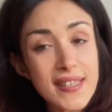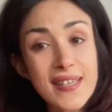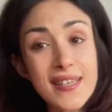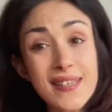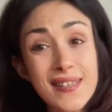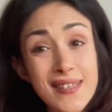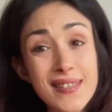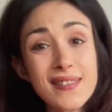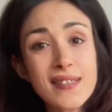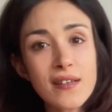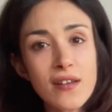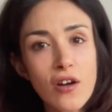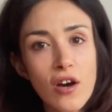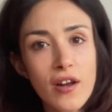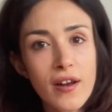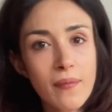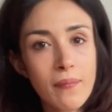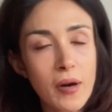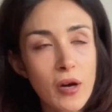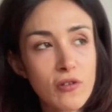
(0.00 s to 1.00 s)
It is a lot
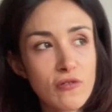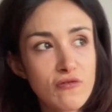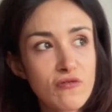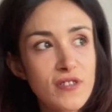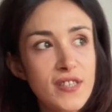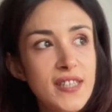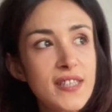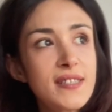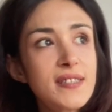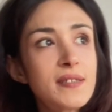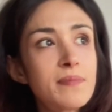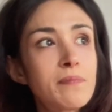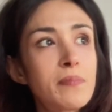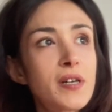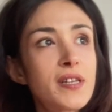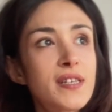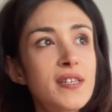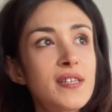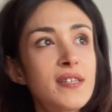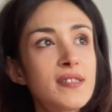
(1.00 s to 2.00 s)
about Reese, but
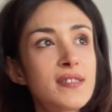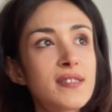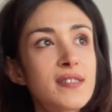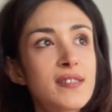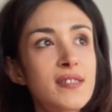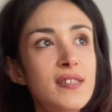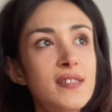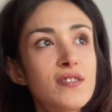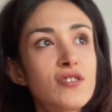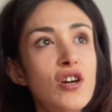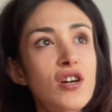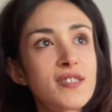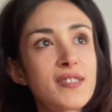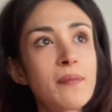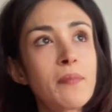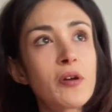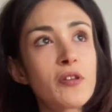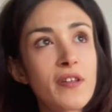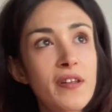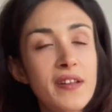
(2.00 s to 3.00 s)
it talks
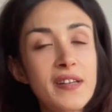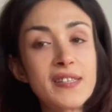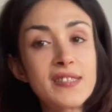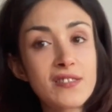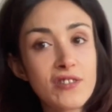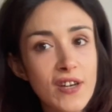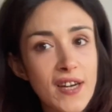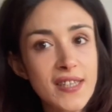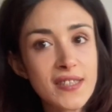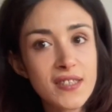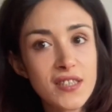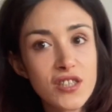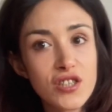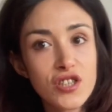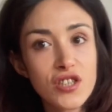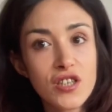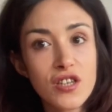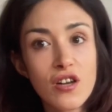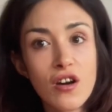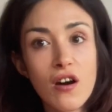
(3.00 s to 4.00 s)
about this
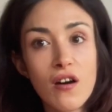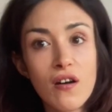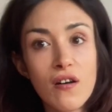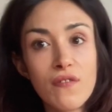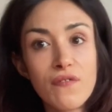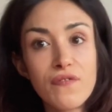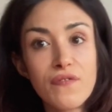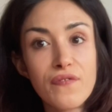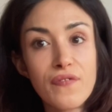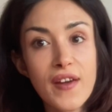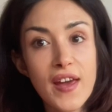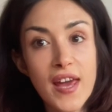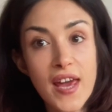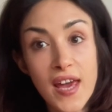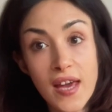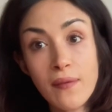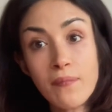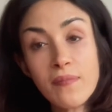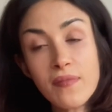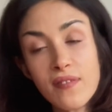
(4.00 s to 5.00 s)
transition of
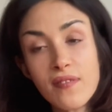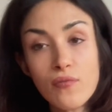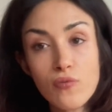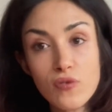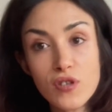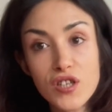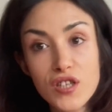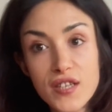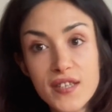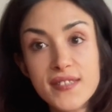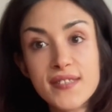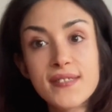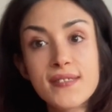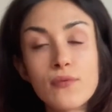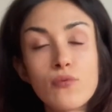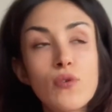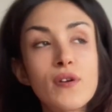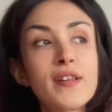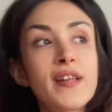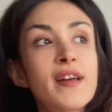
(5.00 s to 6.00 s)
Ames, which is the
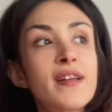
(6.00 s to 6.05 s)
one